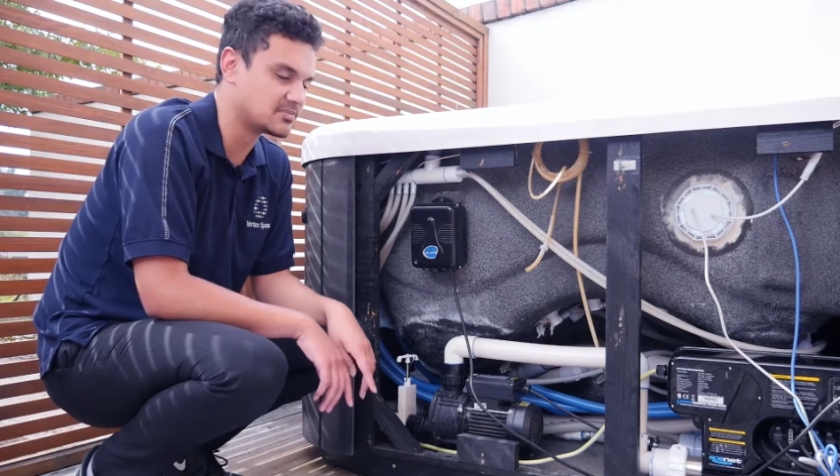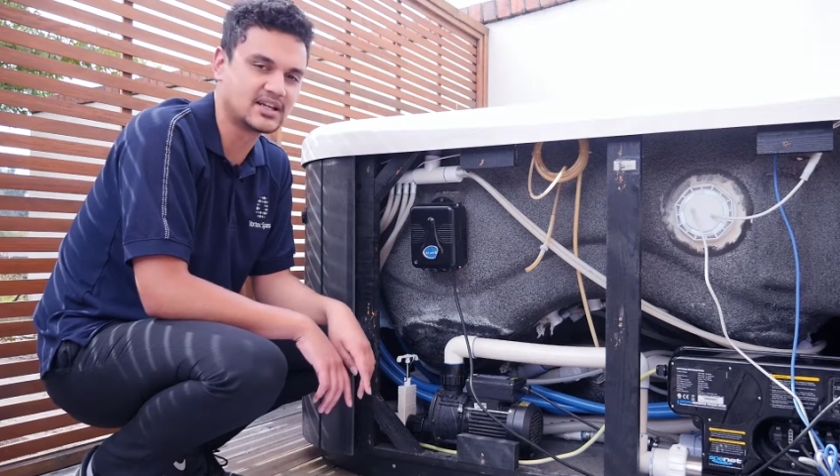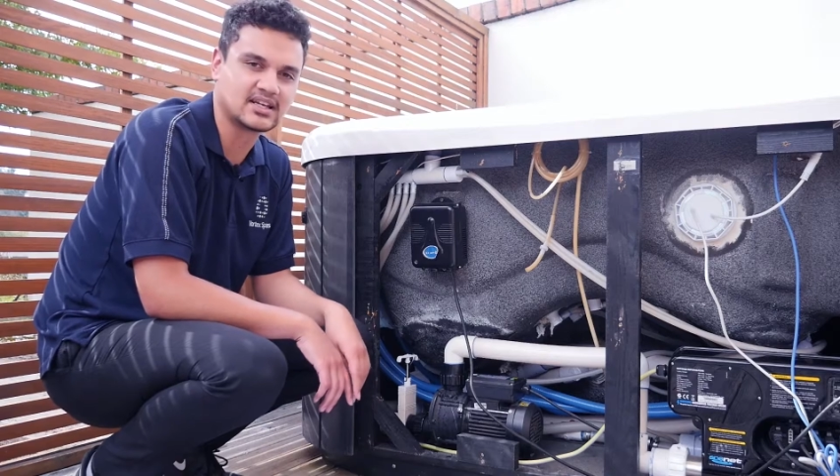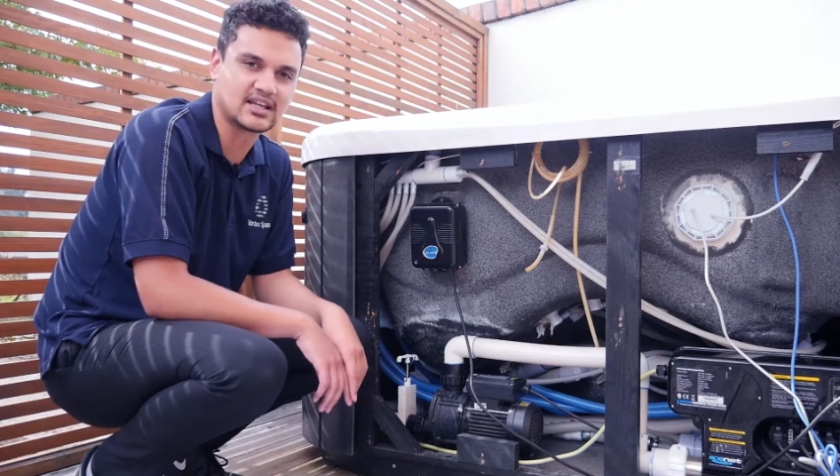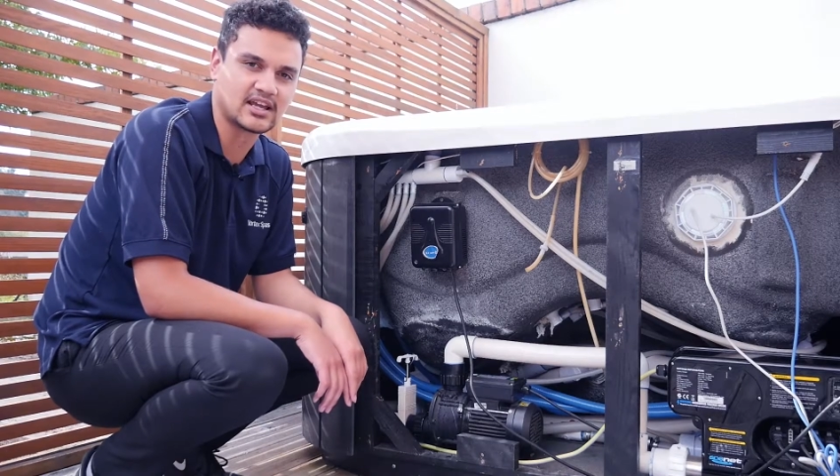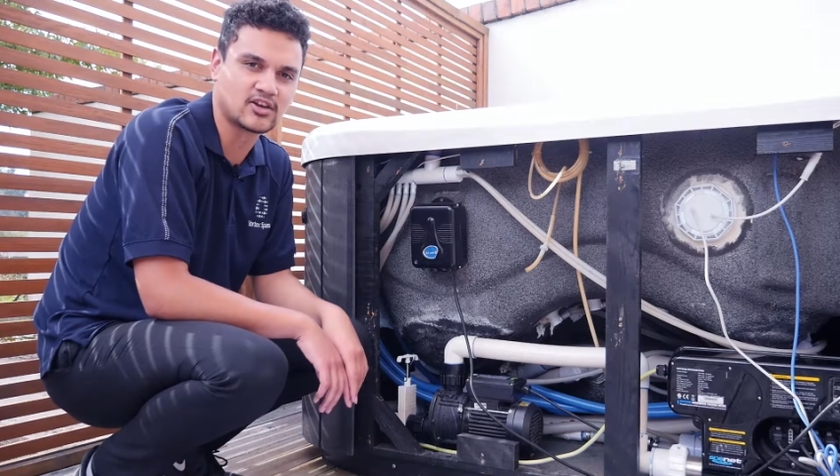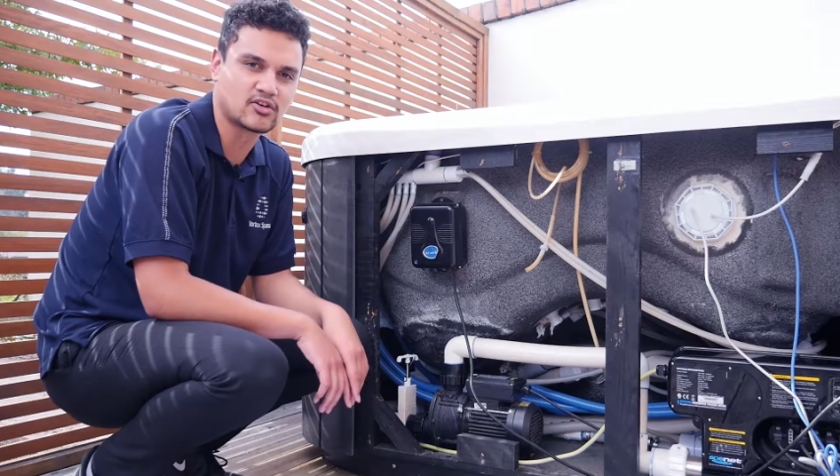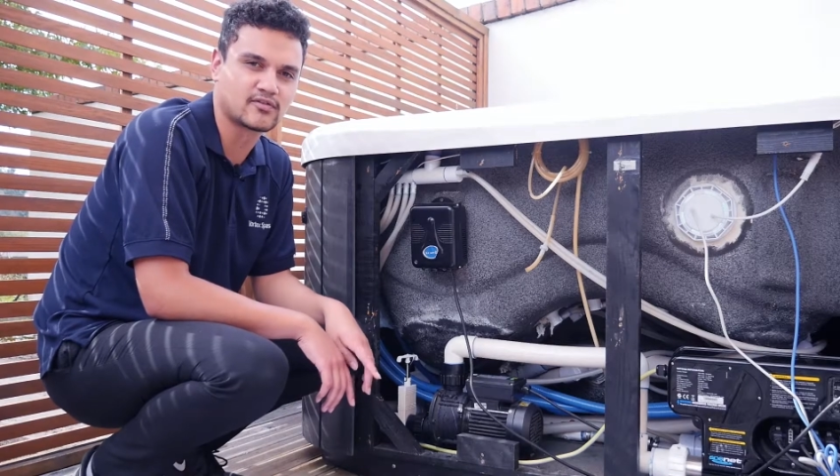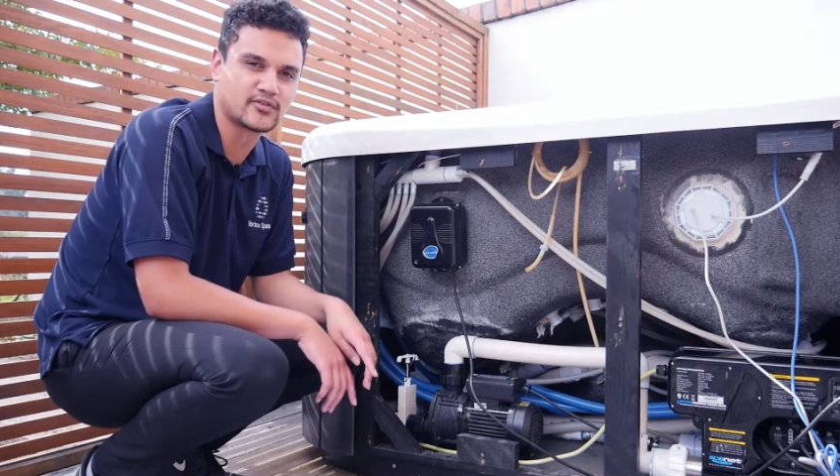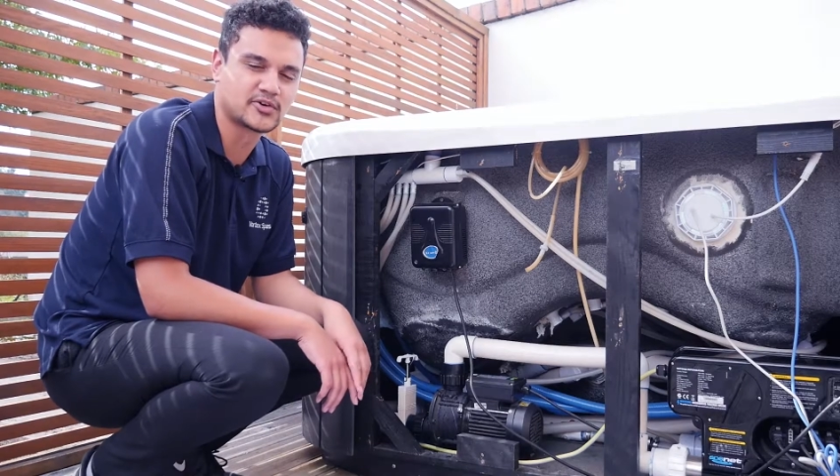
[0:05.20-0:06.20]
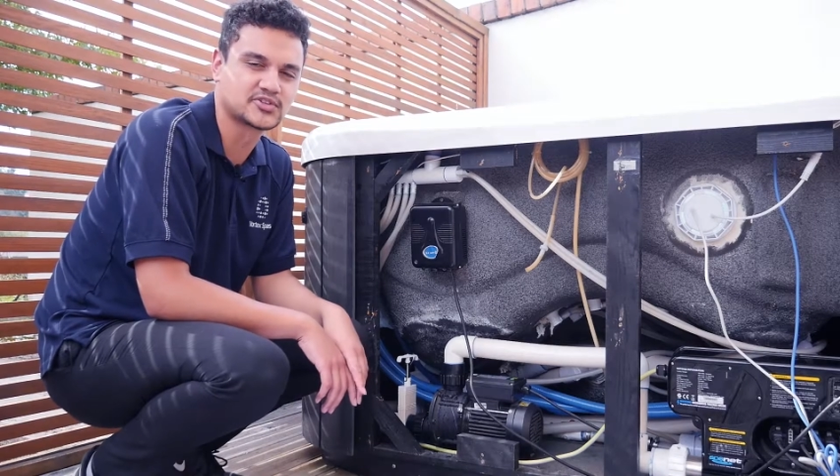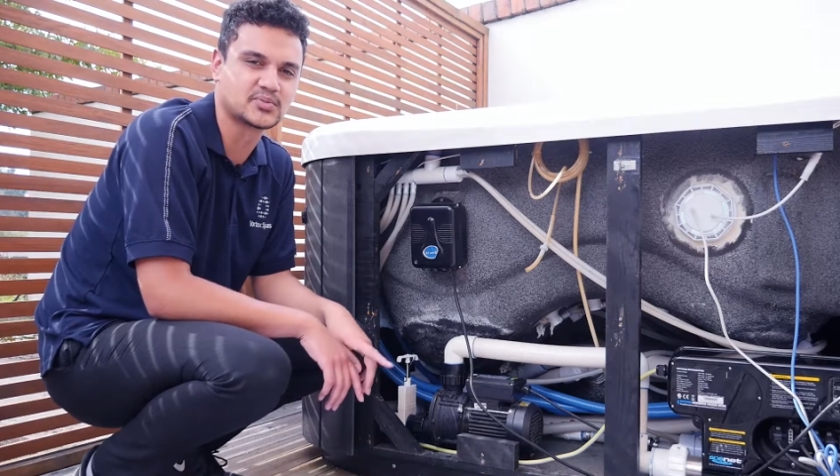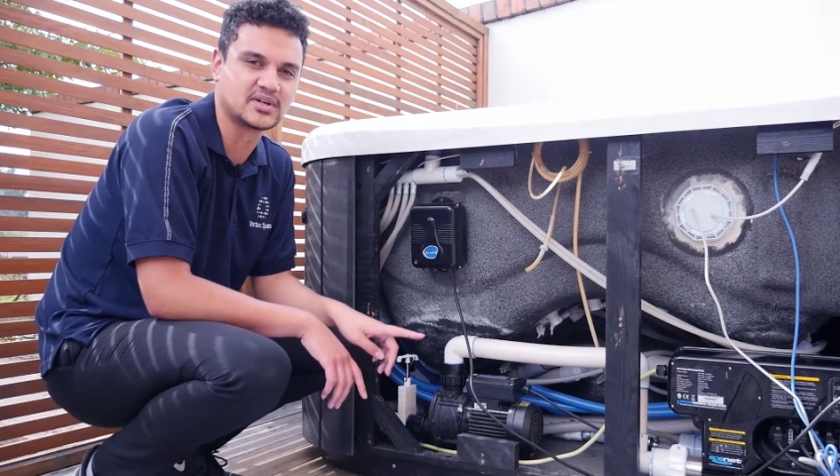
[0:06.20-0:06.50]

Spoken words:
bleed an airlock, first